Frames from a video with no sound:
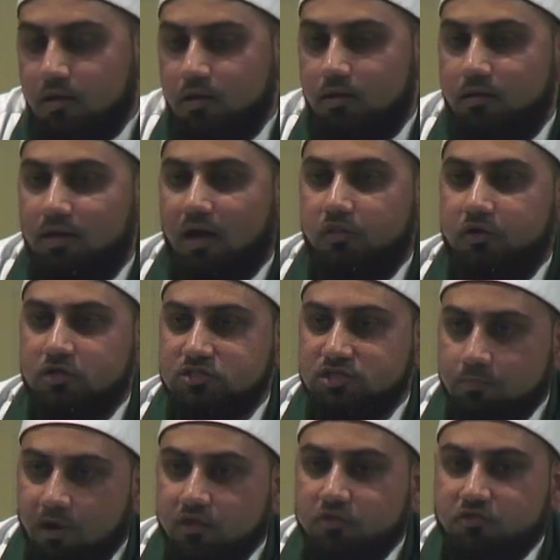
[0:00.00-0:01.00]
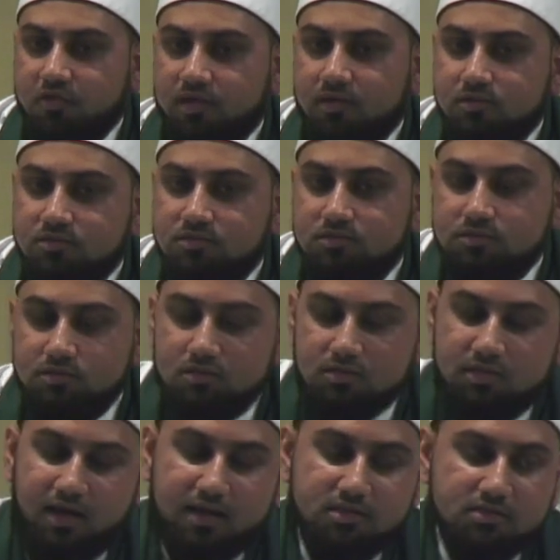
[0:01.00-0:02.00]
Now there are some other things
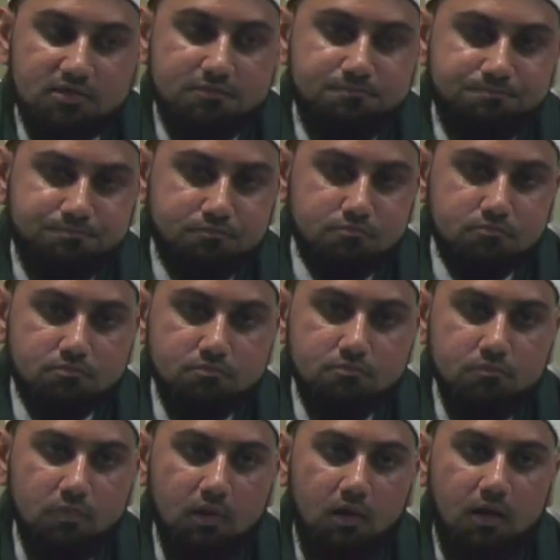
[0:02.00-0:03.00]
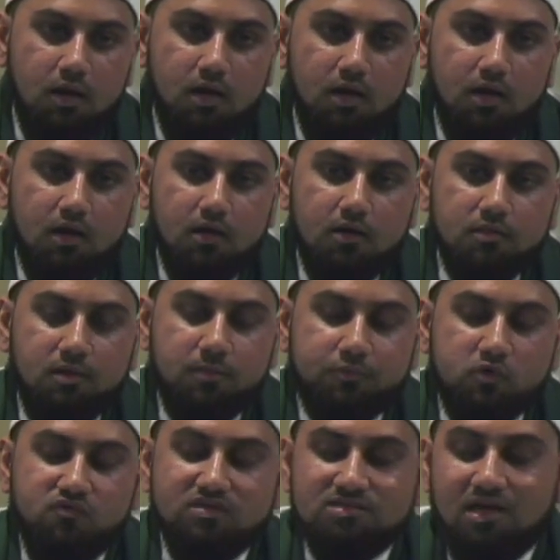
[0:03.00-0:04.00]
that uh, the
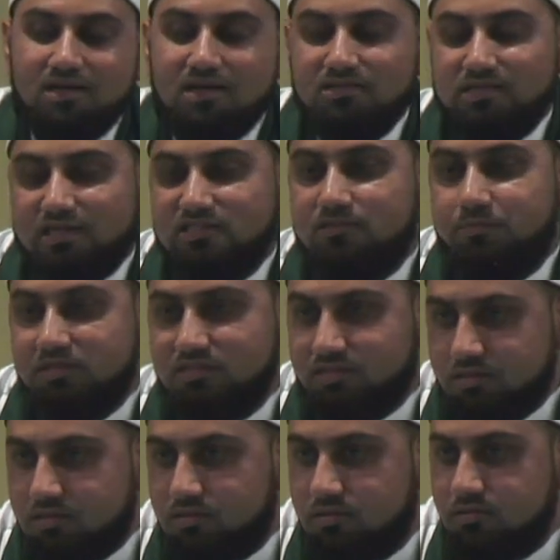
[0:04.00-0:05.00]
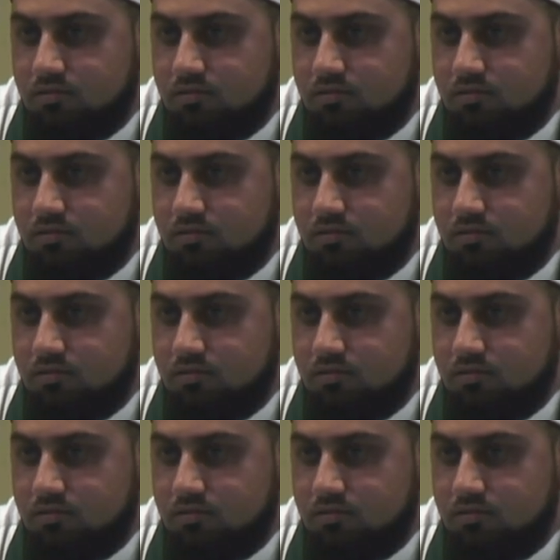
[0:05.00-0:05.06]
proof is not as explicit.